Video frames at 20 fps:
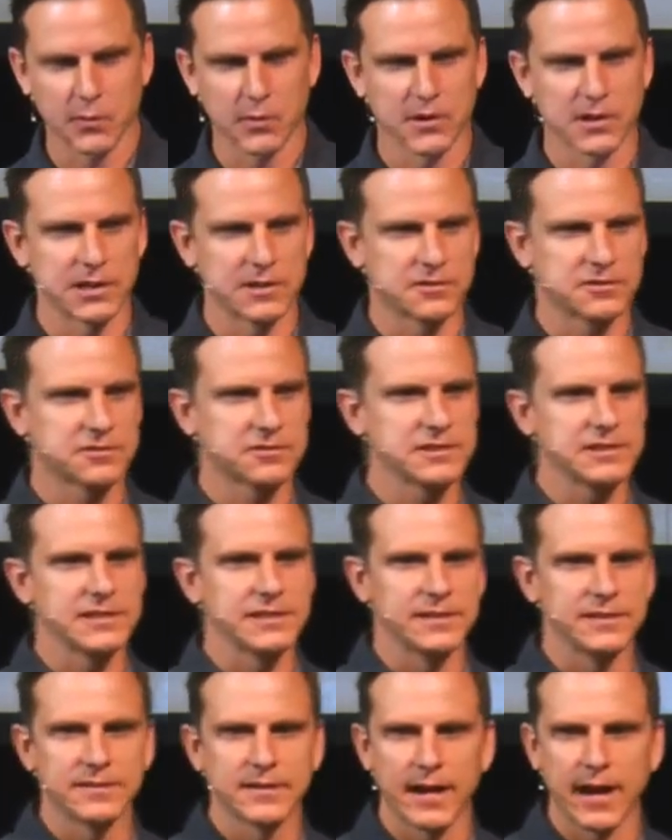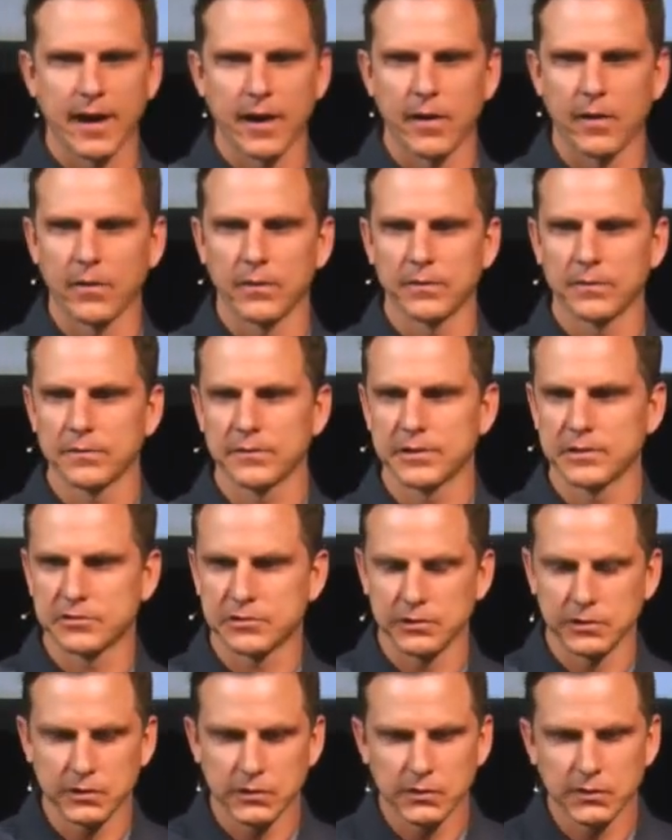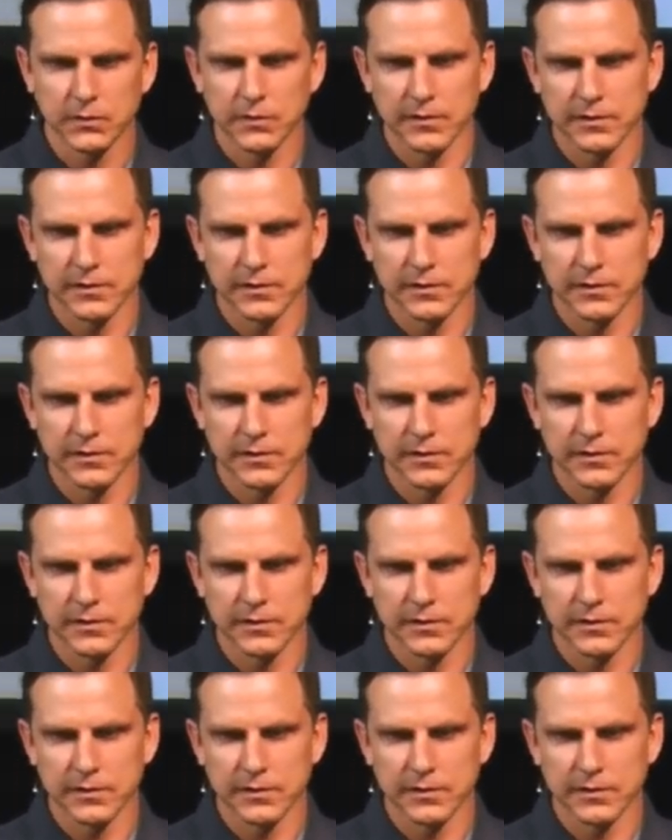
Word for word: We're going to see how this lure,